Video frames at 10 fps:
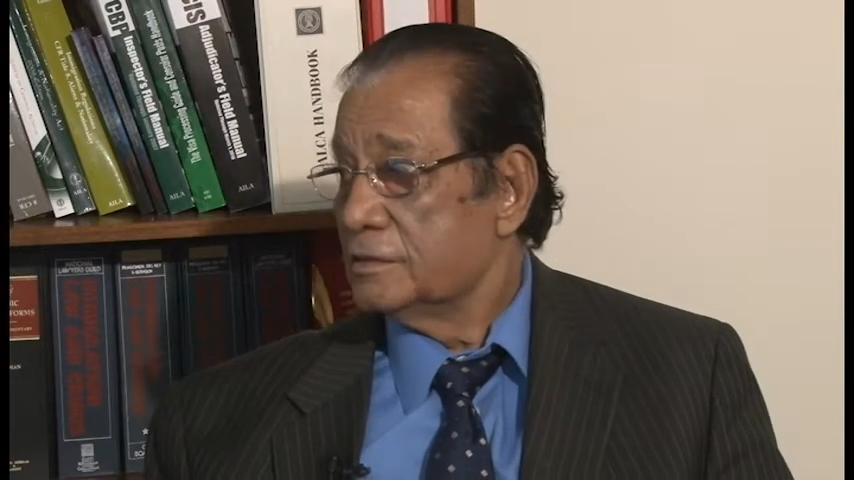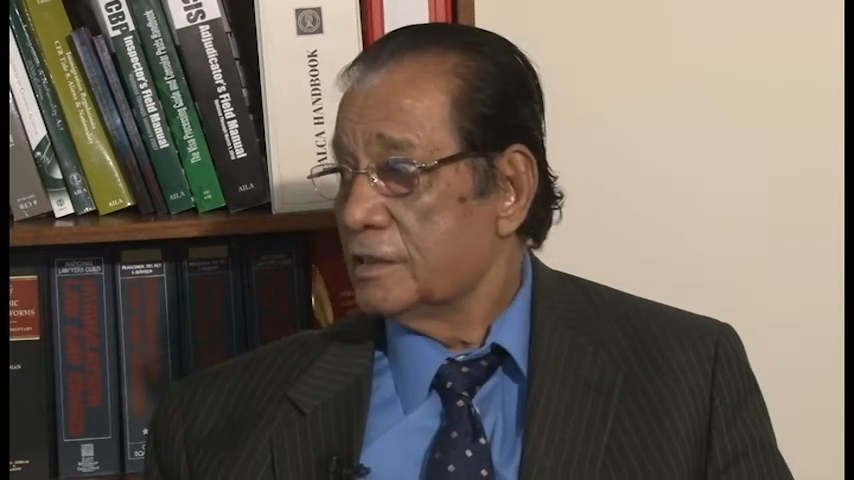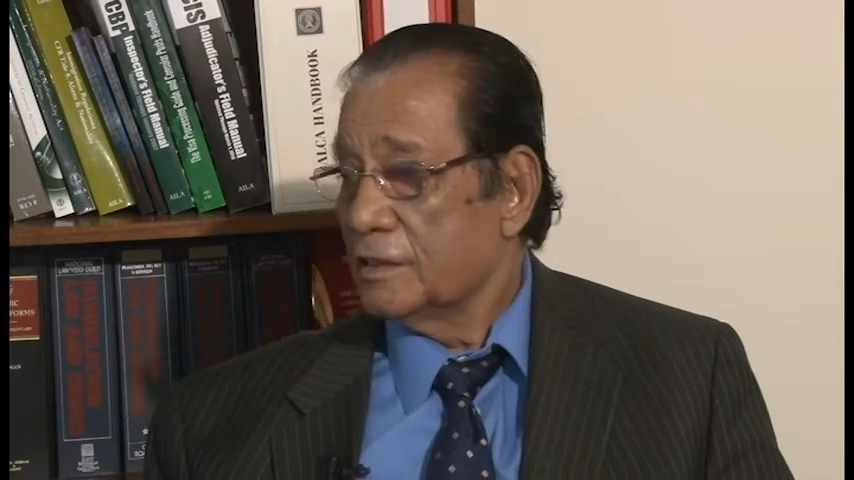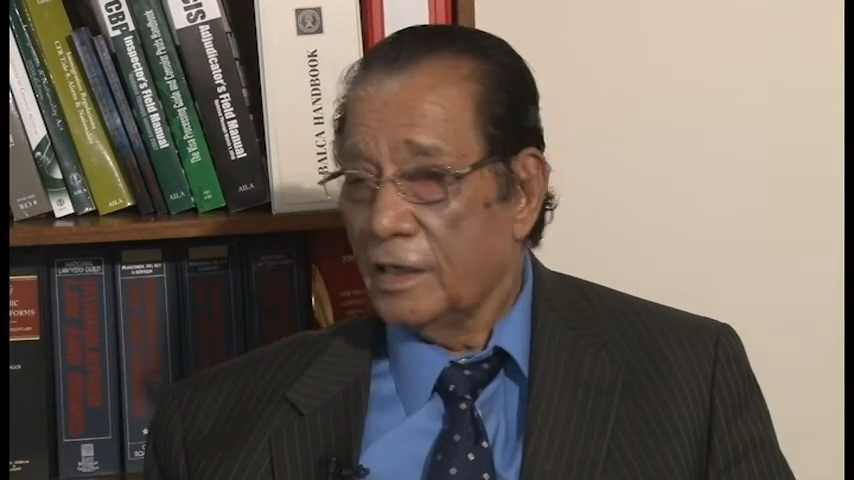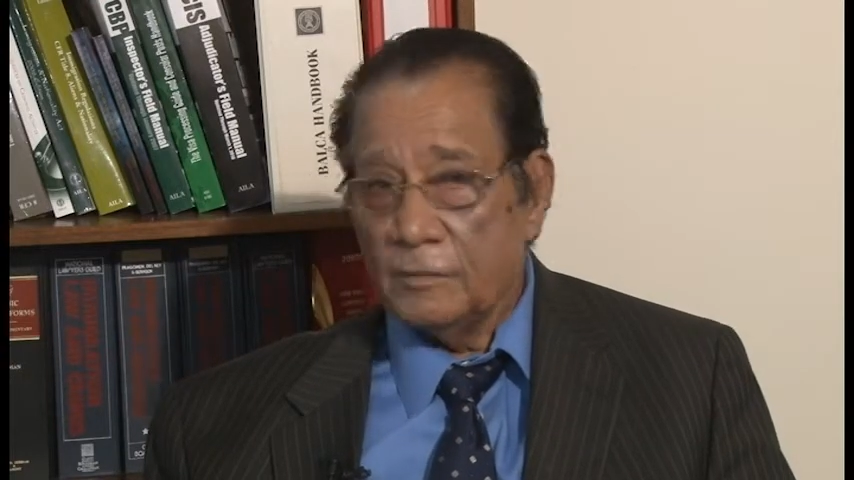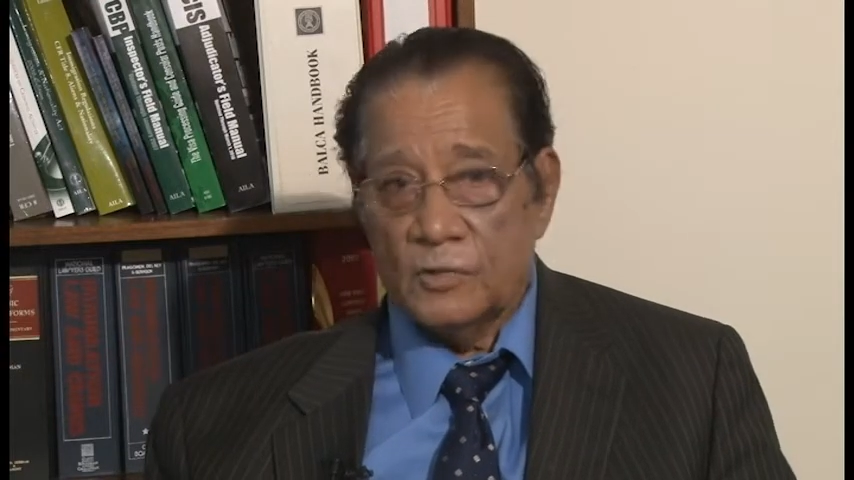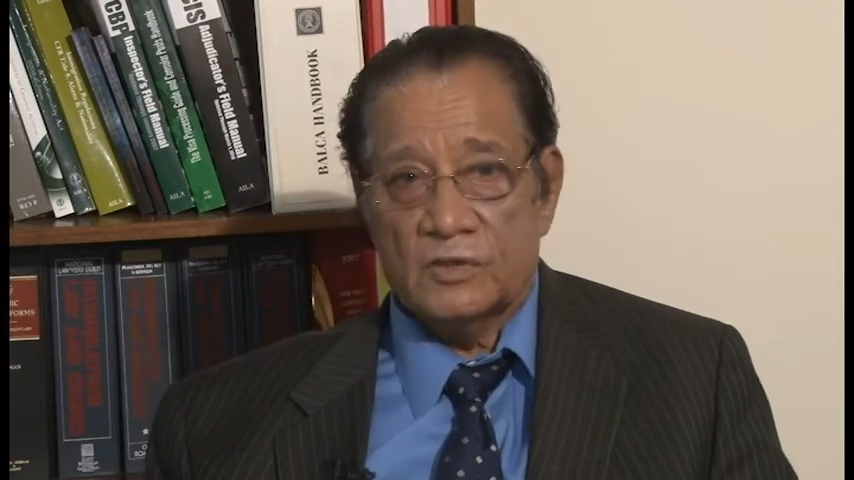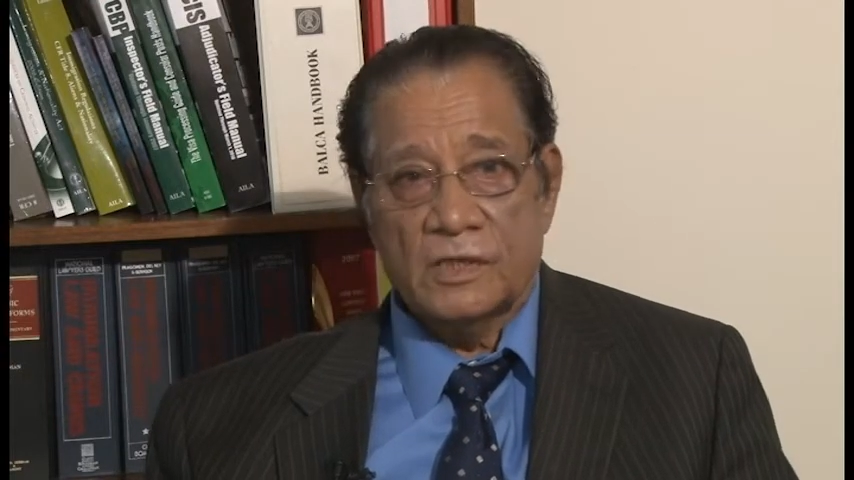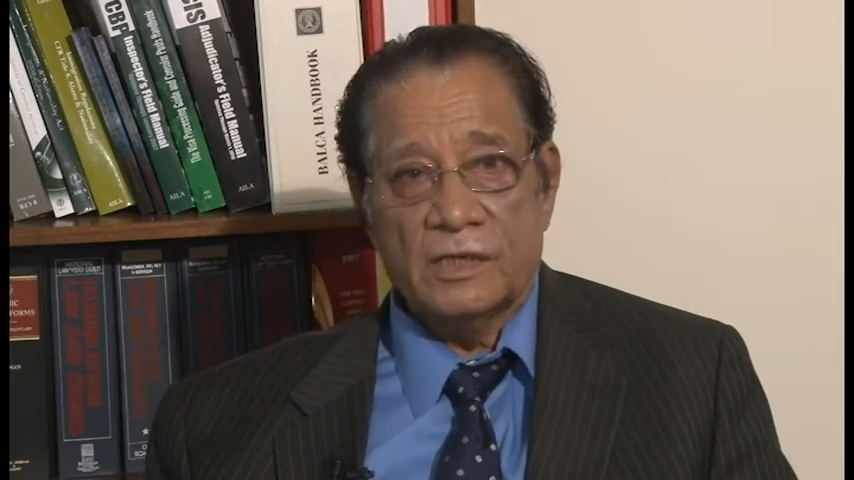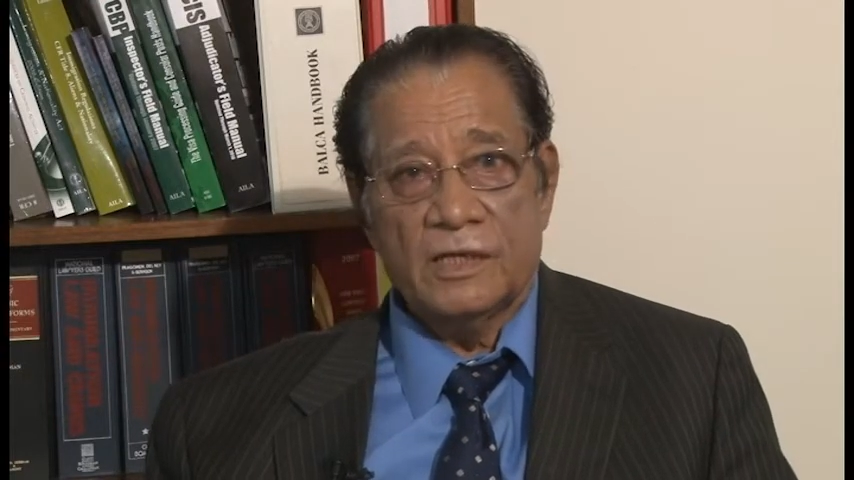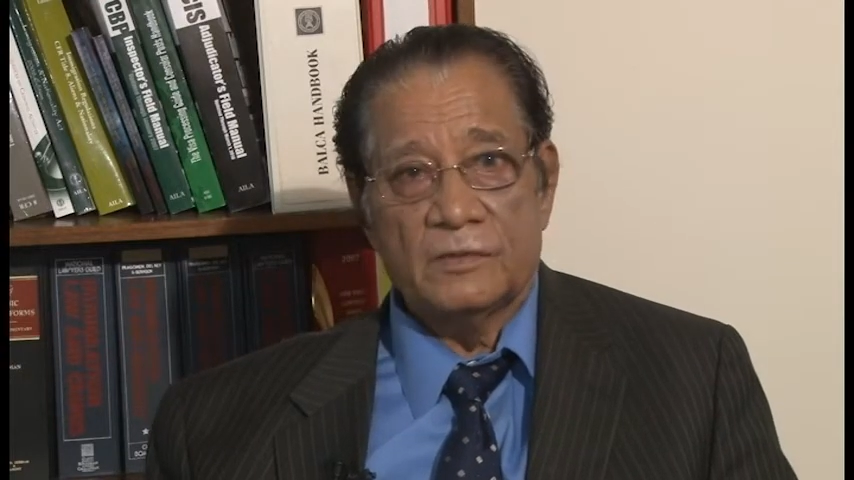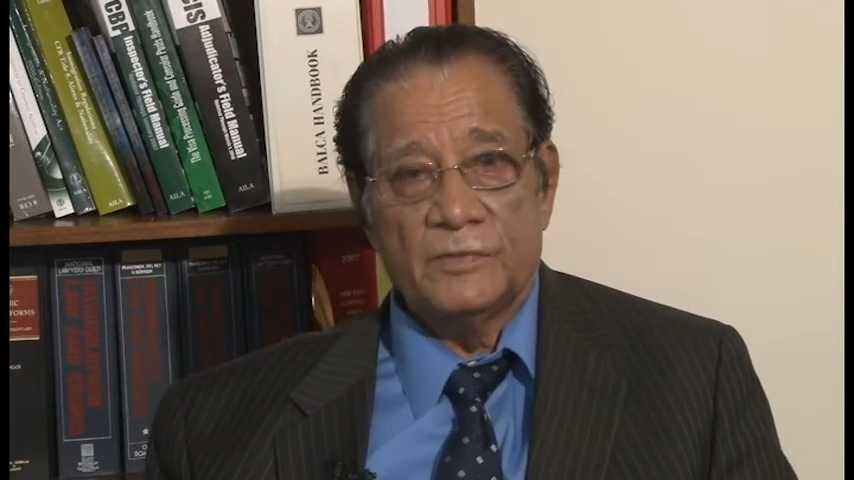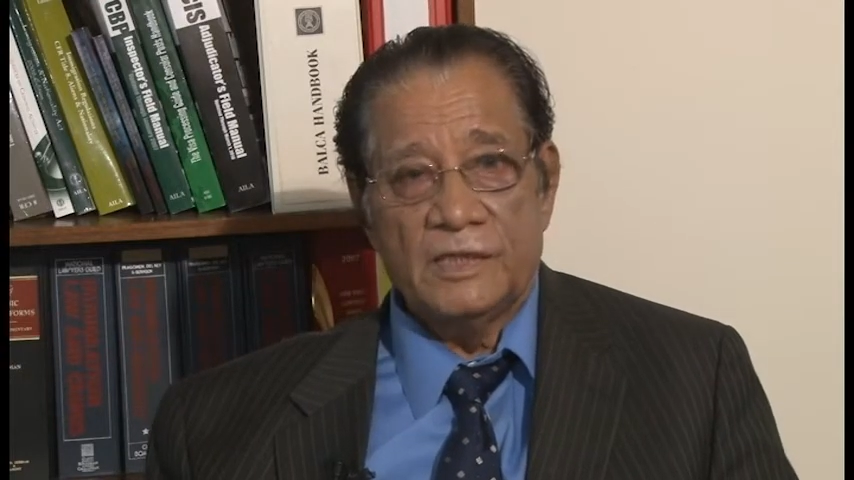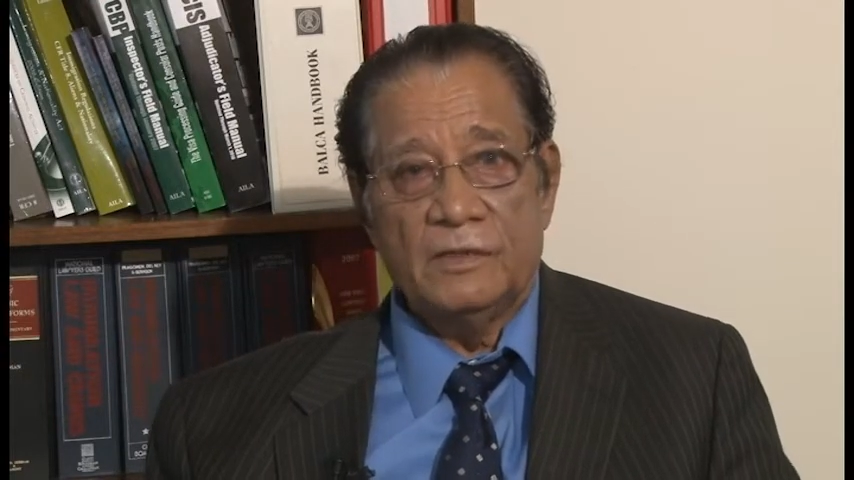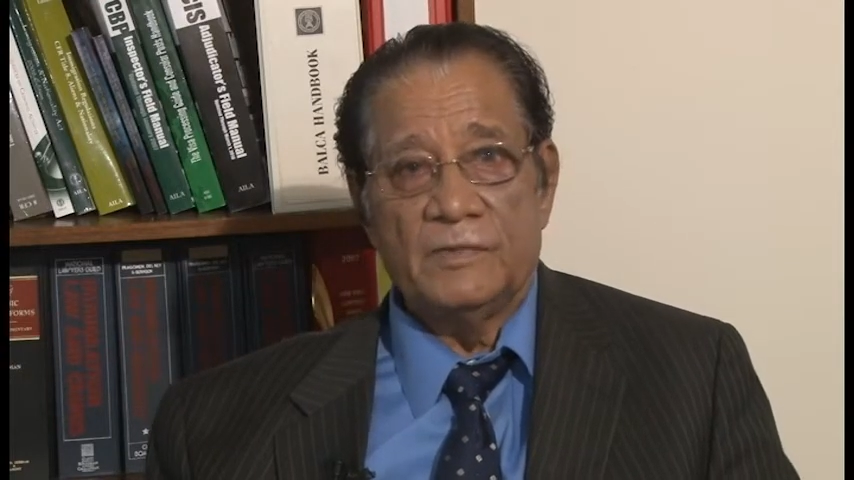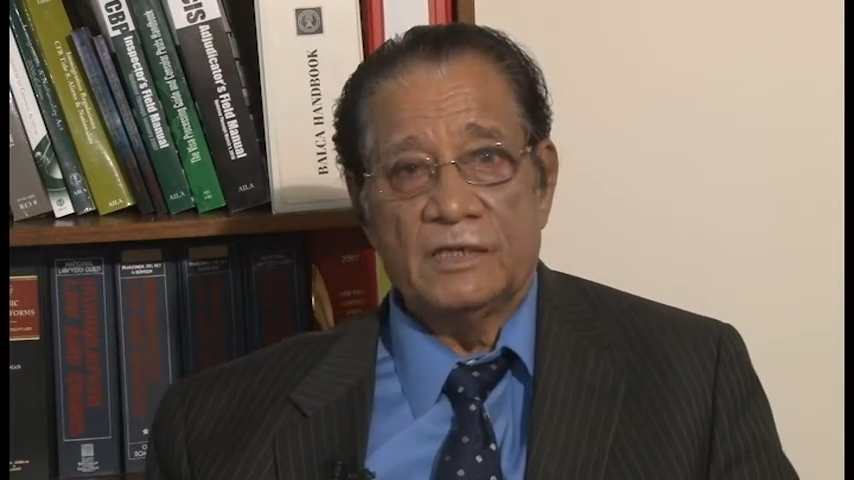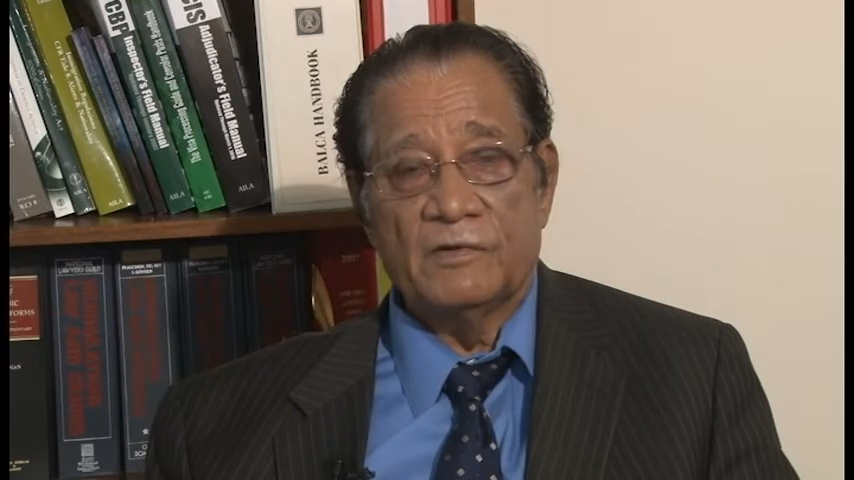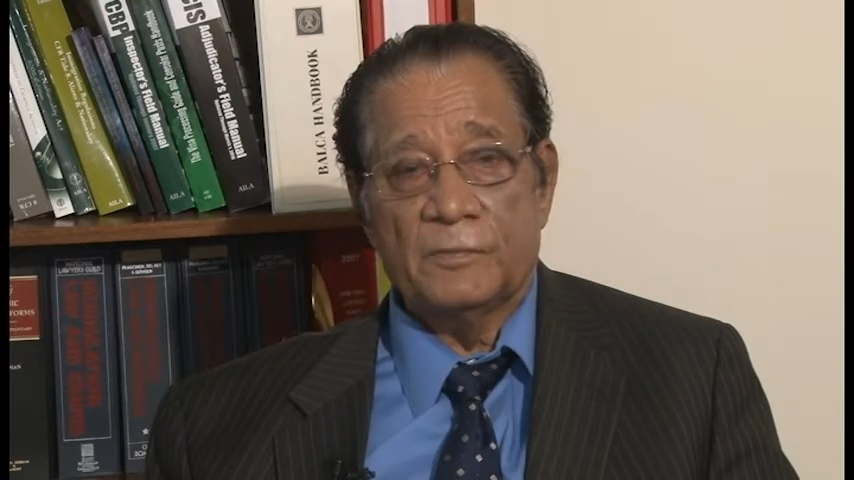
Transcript: they are almost current believe me